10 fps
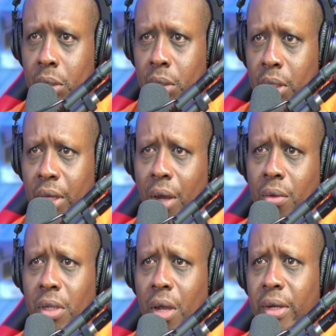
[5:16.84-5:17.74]
It
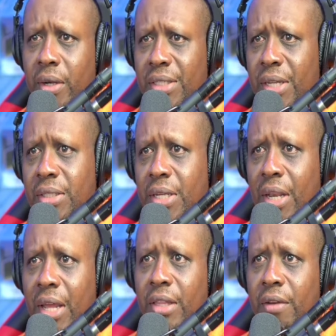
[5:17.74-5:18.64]
goes on here. It says
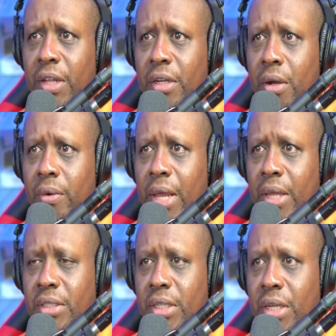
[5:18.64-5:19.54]
collectively known
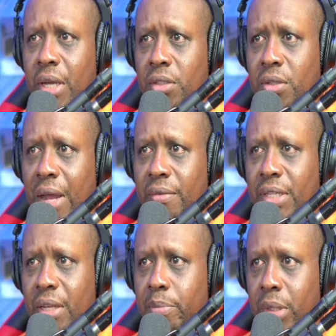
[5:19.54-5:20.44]
as the uh, Drive
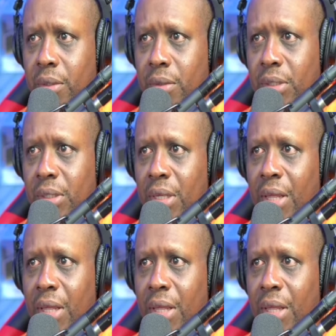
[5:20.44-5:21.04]
Safe Bills,